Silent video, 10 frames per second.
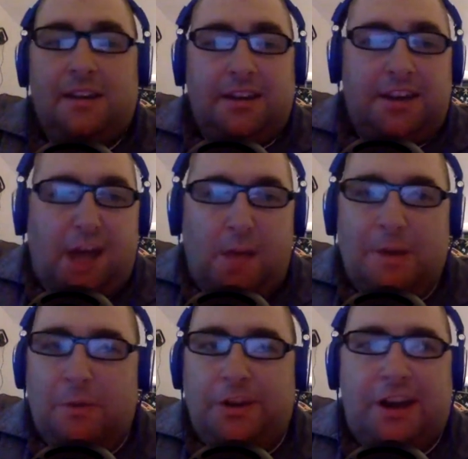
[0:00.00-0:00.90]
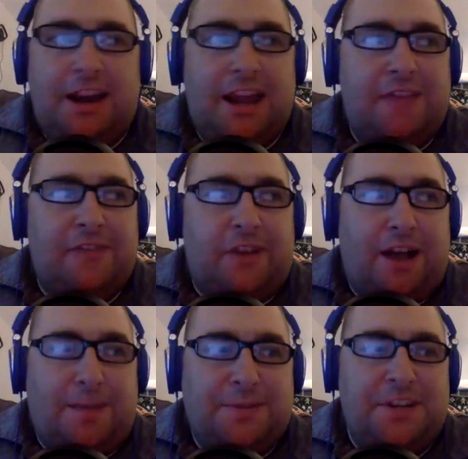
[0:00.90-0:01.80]
Kelby will not have
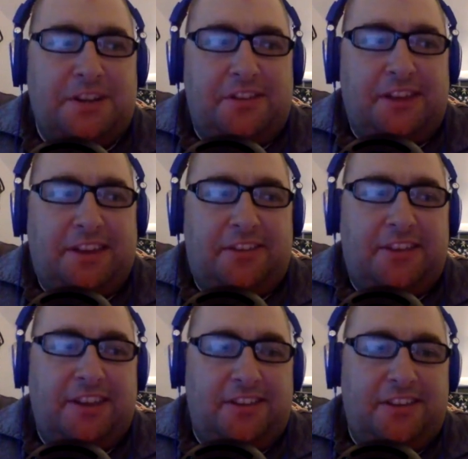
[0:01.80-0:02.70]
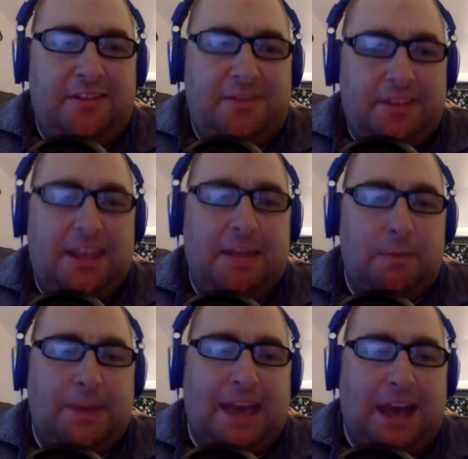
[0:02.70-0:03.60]
options next season. He will
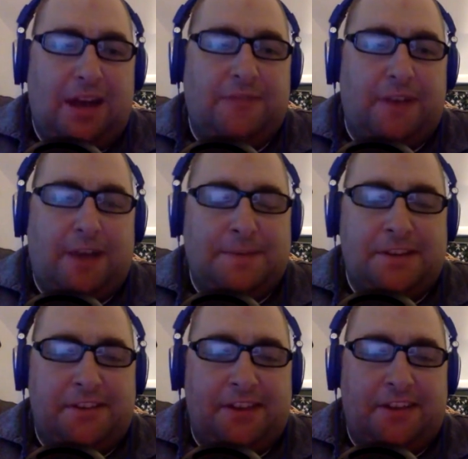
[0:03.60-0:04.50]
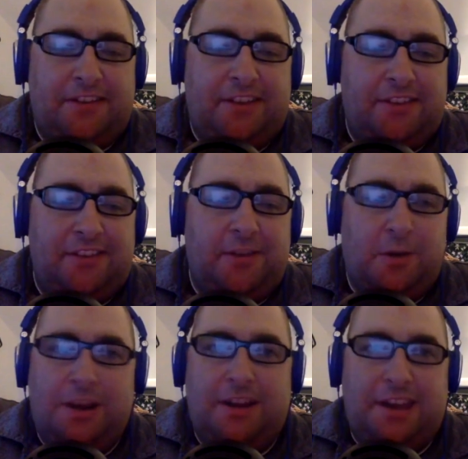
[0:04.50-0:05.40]
be out of options next season, so
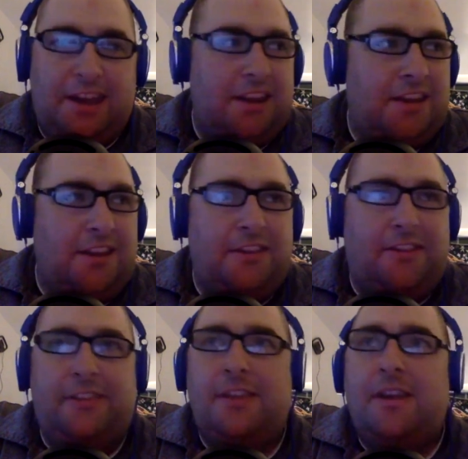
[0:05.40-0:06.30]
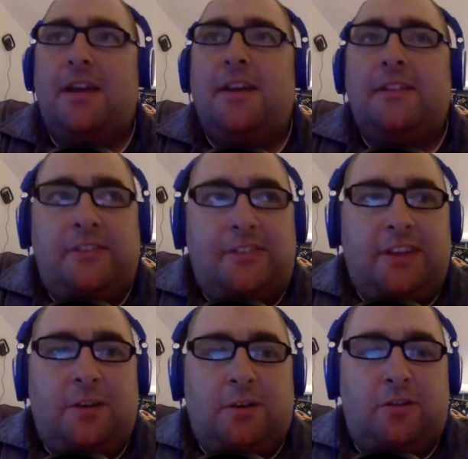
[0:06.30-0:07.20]
it is
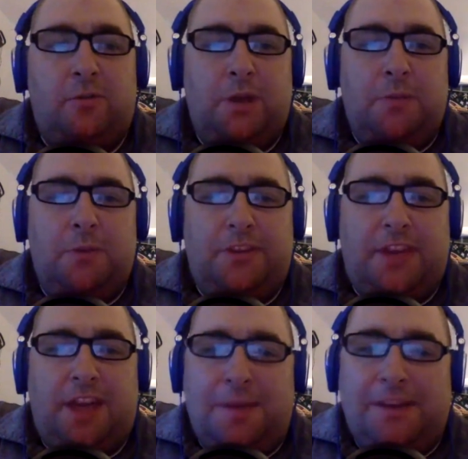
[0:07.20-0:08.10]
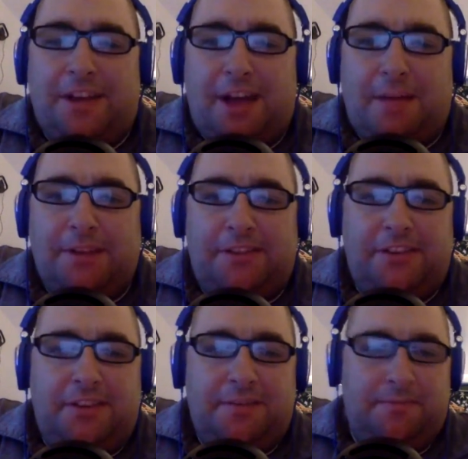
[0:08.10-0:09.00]
sink or swim with Kelby
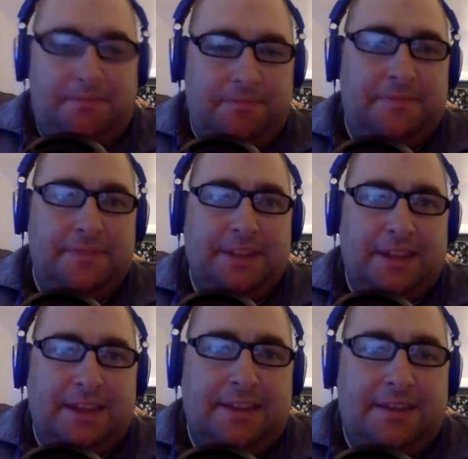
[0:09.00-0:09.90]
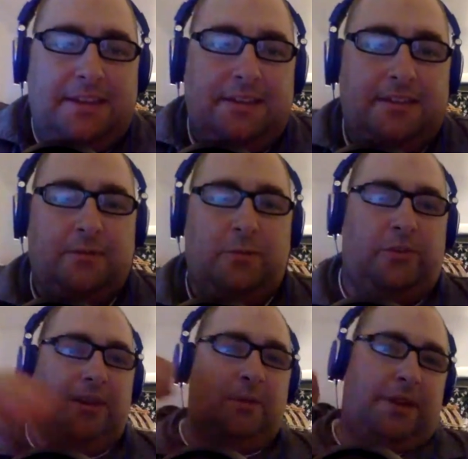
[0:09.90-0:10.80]
Tomlinson. We'll
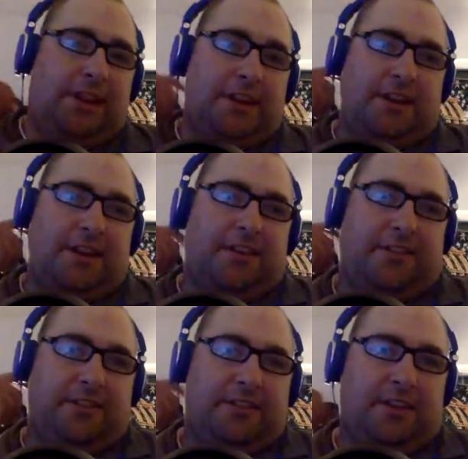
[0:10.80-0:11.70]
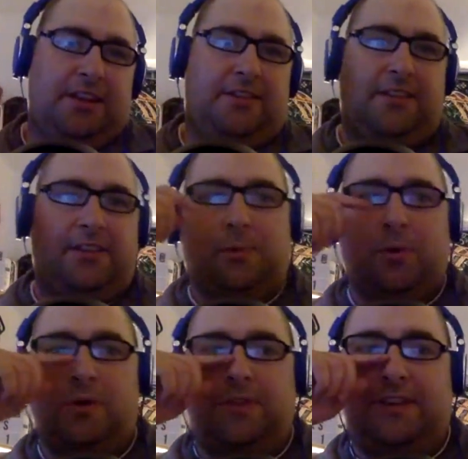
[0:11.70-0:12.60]
see what he does. It's his
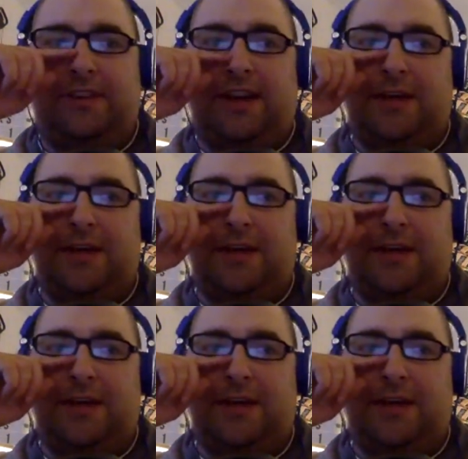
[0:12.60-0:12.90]
prove it time.